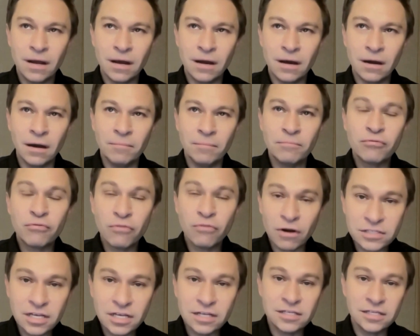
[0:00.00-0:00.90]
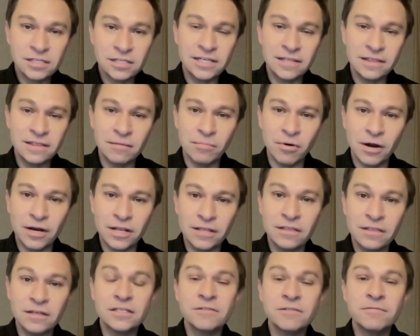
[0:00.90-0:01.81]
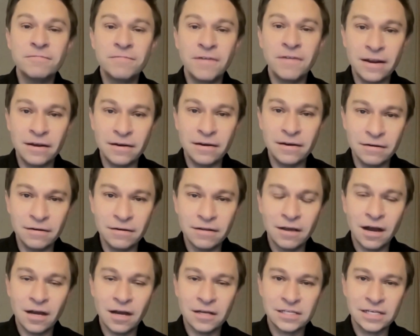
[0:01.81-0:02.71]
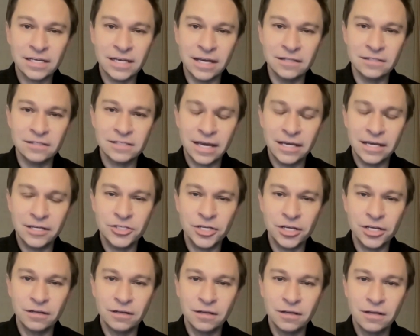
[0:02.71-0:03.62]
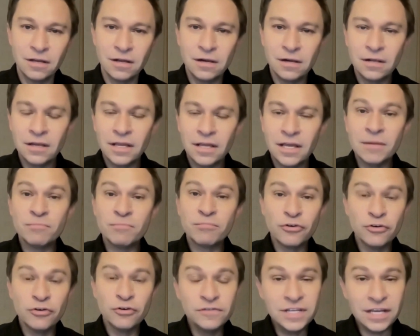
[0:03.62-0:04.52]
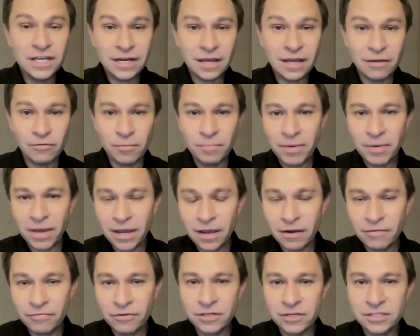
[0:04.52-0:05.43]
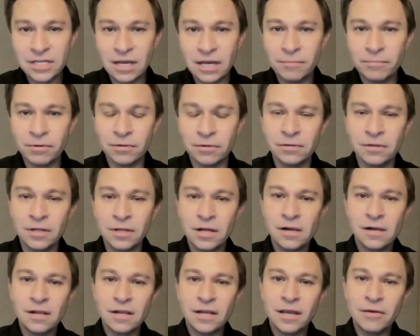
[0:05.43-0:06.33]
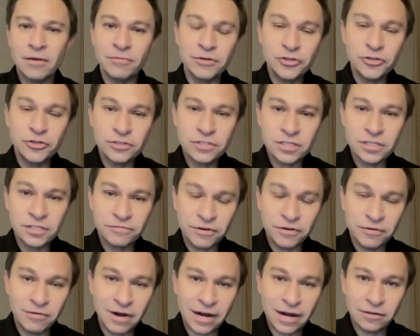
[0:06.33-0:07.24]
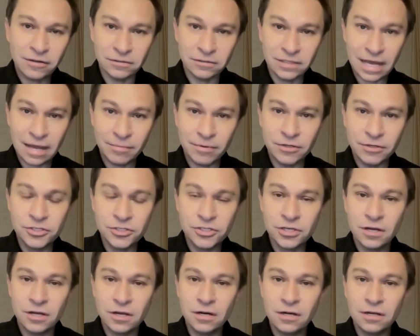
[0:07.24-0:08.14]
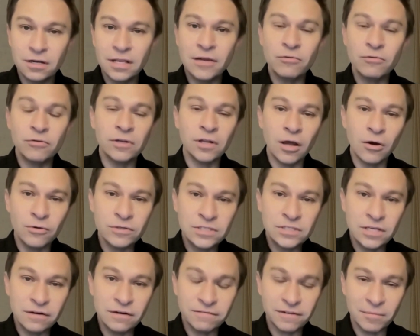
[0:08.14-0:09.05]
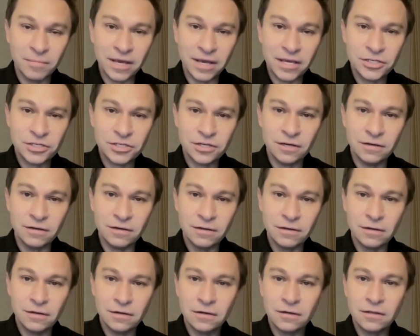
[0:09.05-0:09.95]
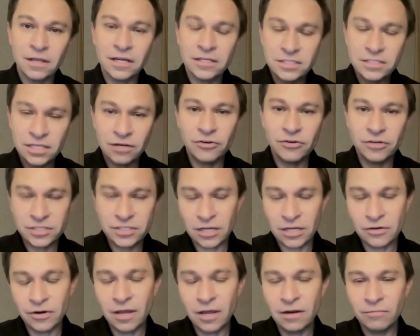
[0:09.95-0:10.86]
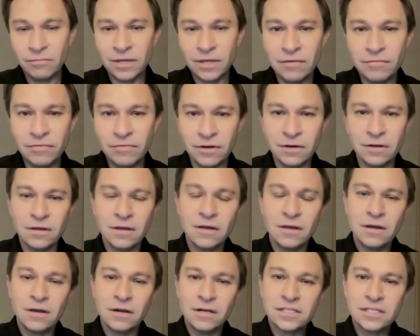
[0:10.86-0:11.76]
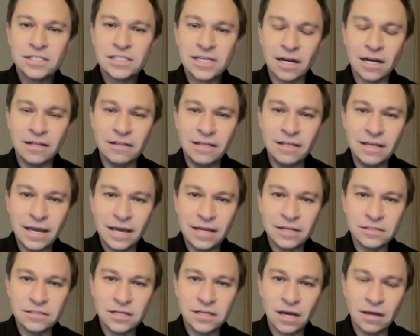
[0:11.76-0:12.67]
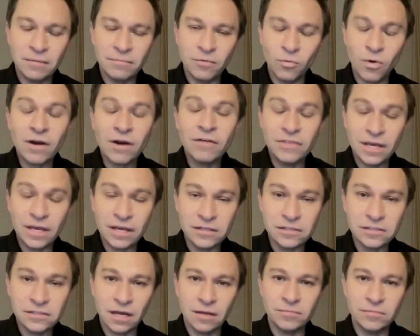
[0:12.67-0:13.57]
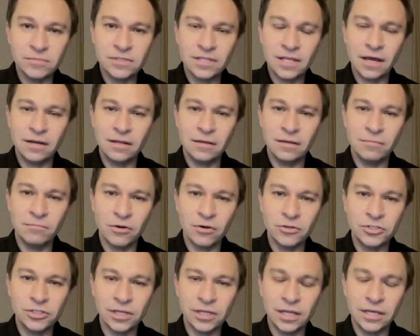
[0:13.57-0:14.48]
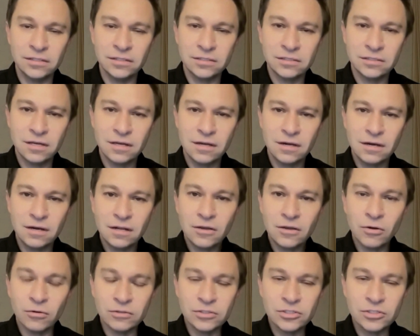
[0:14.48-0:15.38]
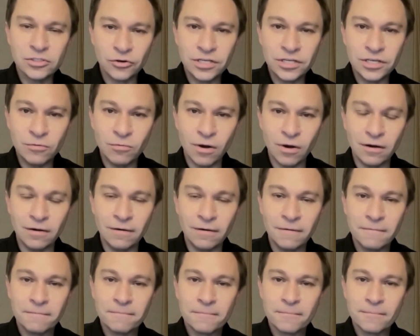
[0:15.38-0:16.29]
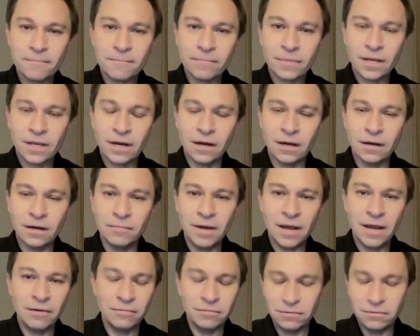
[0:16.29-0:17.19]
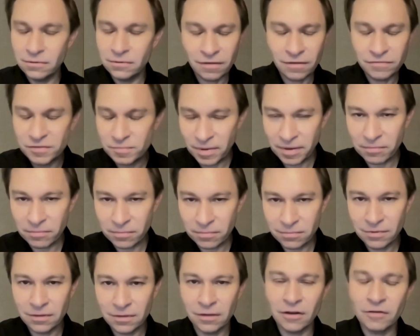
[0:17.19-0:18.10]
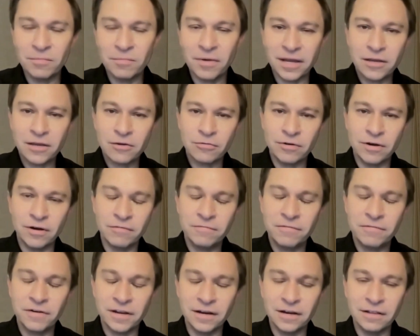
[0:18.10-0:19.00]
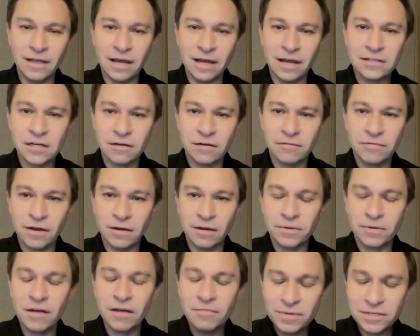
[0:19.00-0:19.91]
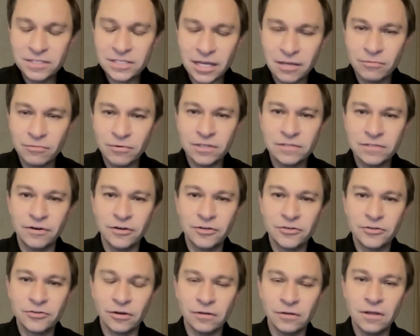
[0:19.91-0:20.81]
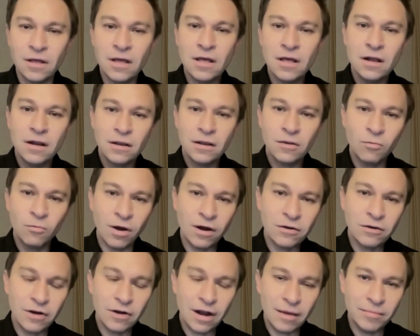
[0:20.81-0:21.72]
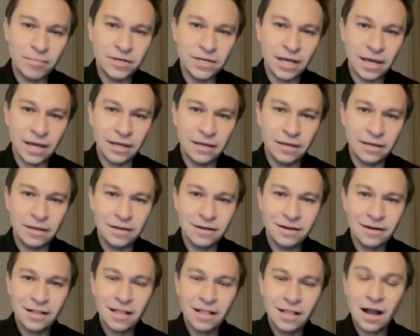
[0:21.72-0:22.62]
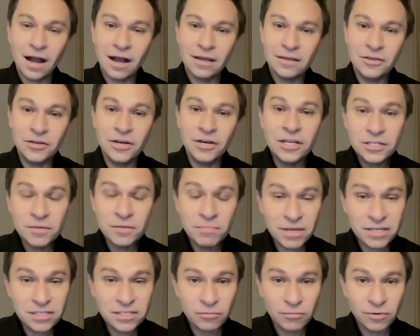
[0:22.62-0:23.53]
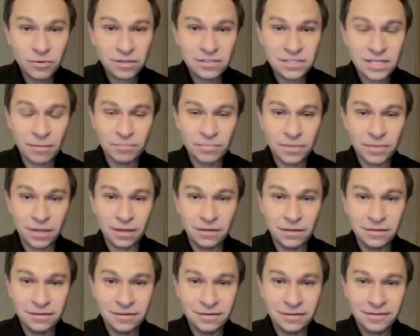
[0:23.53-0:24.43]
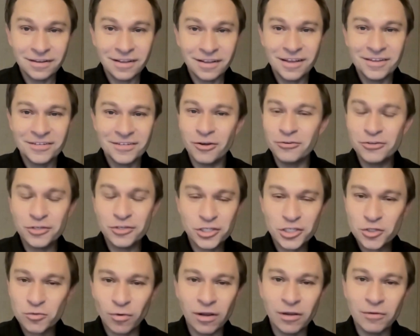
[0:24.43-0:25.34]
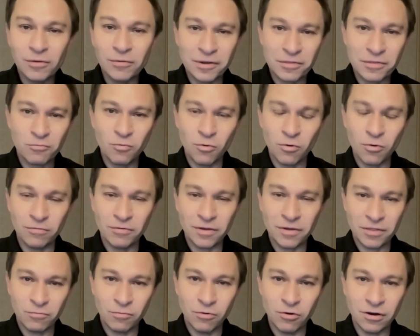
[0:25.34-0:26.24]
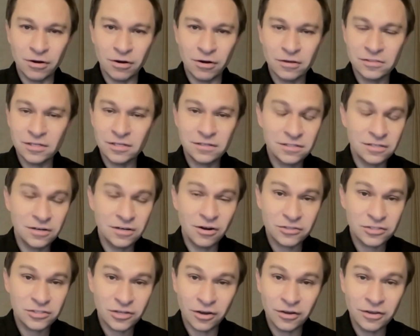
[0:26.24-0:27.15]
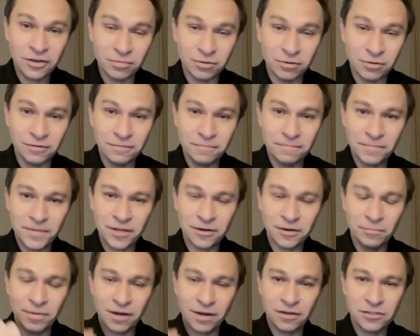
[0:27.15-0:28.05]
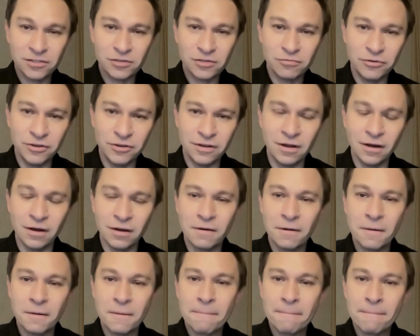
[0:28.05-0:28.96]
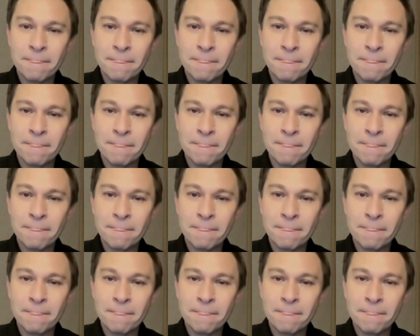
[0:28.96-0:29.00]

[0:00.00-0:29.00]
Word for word: uh, processes in the body that defend us against aging. It improves DNA repair, for example. It reduces free radical damage. It lowers inflammation, etc., etc. And we even study the enzyme, one of the enzymes that it modulates, called sirt one Um, and I've spent a lot of my career figuring that stuff out. But I've been taking resveratrol one gram a day. You need to mix it with something don't just swallow it with water because it's not soluble. It'll pass through your gut.